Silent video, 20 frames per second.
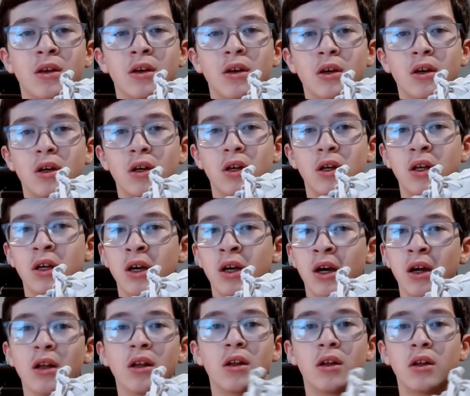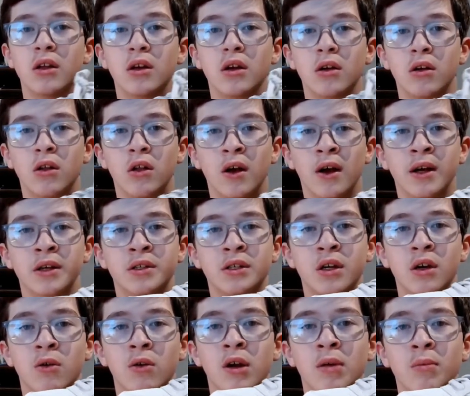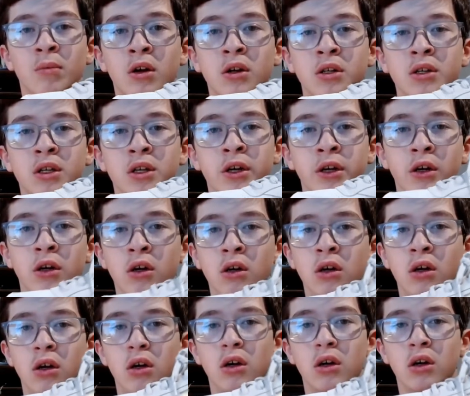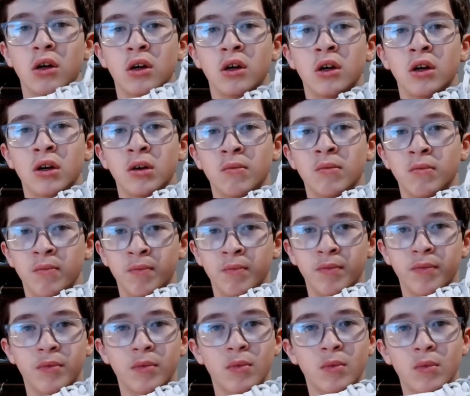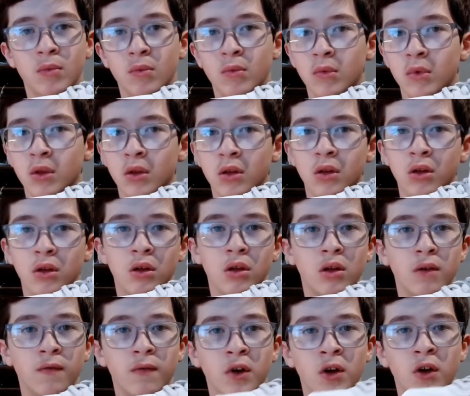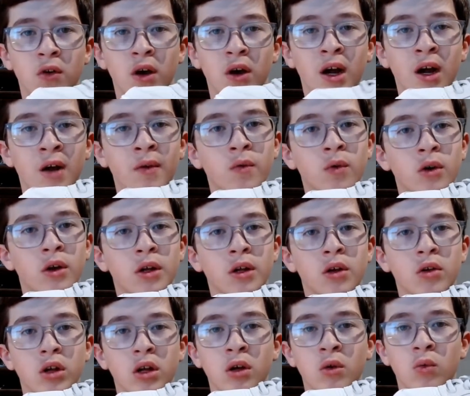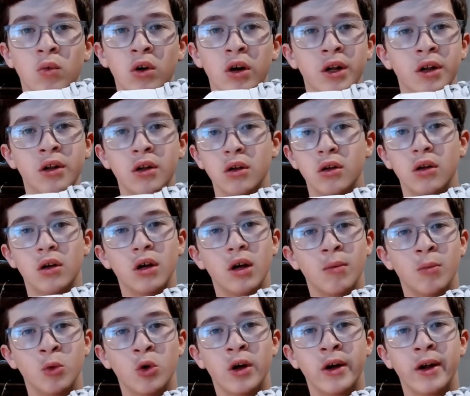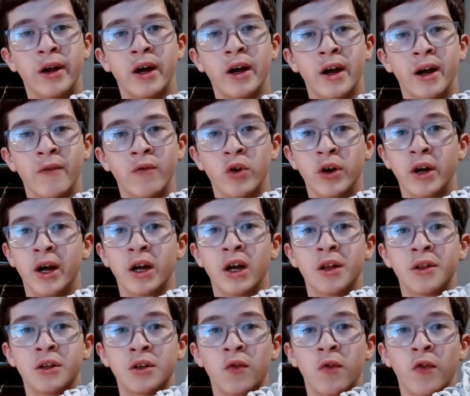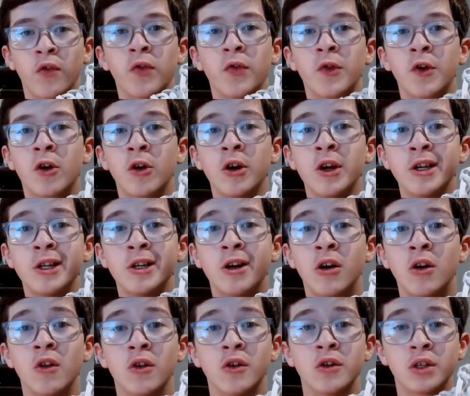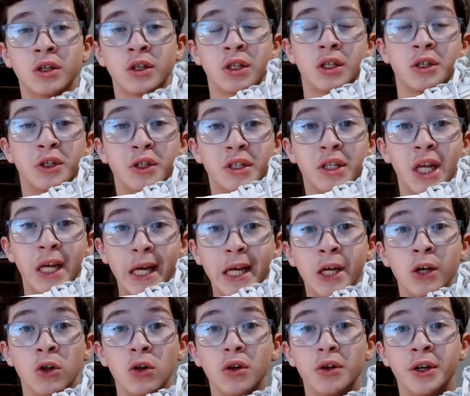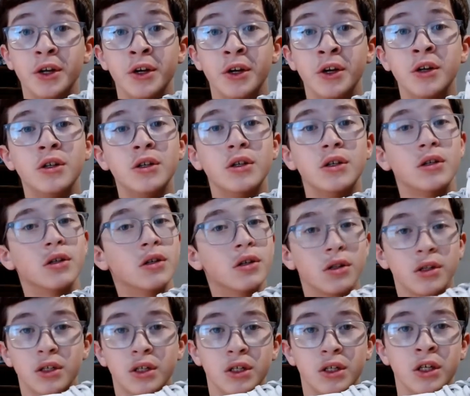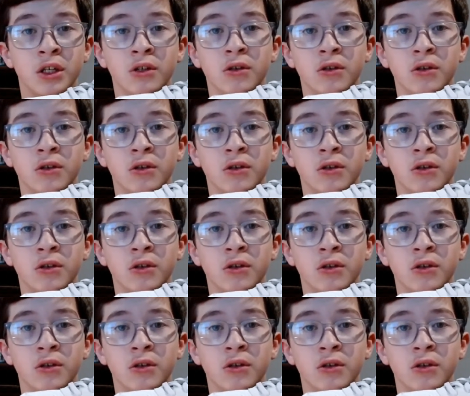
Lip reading: Yeah, classic Reebok sneaker. If you don't have one, you need one. I'm glad I have one. I got this for $30. A steal, dude. Steal.